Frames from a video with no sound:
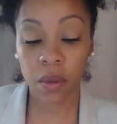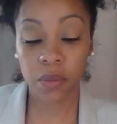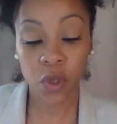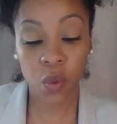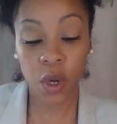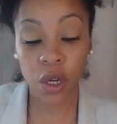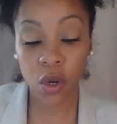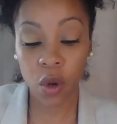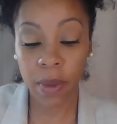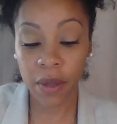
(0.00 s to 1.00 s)
You want to
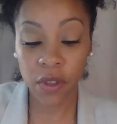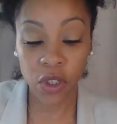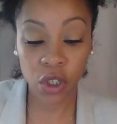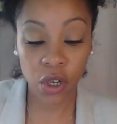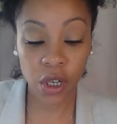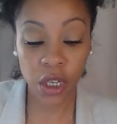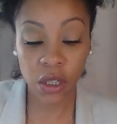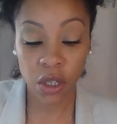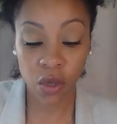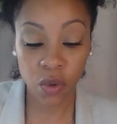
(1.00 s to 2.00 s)
know about the journey,
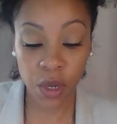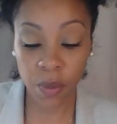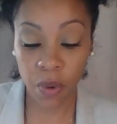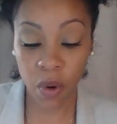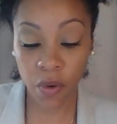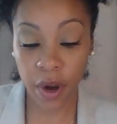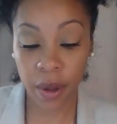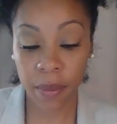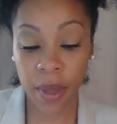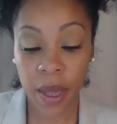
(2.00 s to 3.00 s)
the union
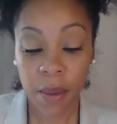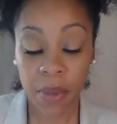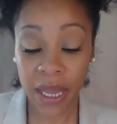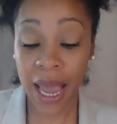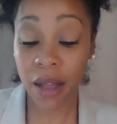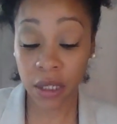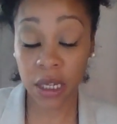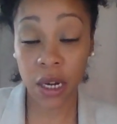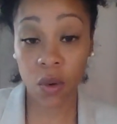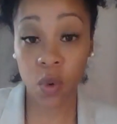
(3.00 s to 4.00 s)
program, but
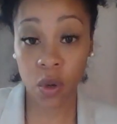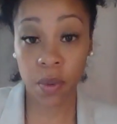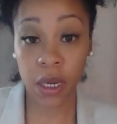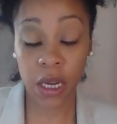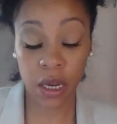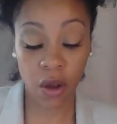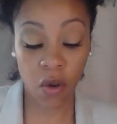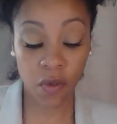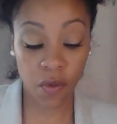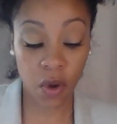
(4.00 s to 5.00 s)
counseling will be needed
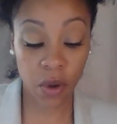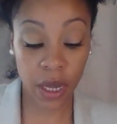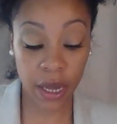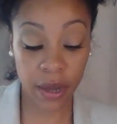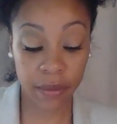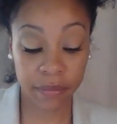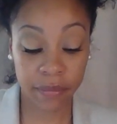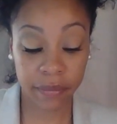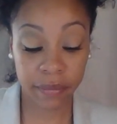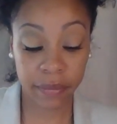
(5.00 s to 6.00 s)
overall here.
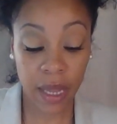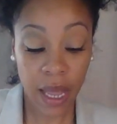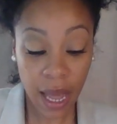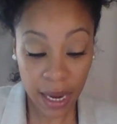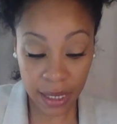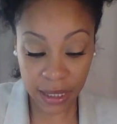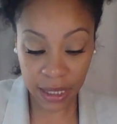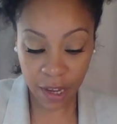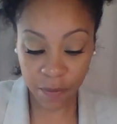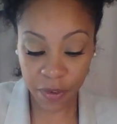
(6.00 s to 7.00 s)
I need to
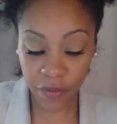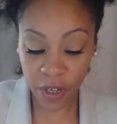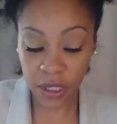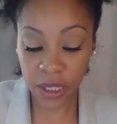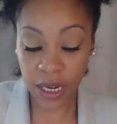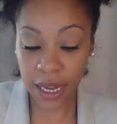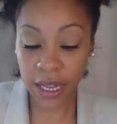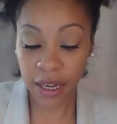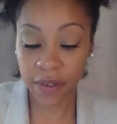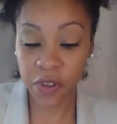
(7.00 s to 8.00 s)
love me first, then I
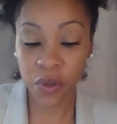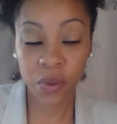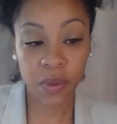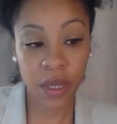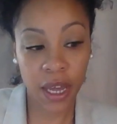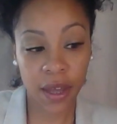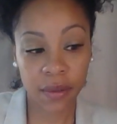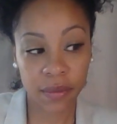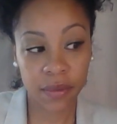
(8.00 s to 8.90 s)
can love you. Yeah.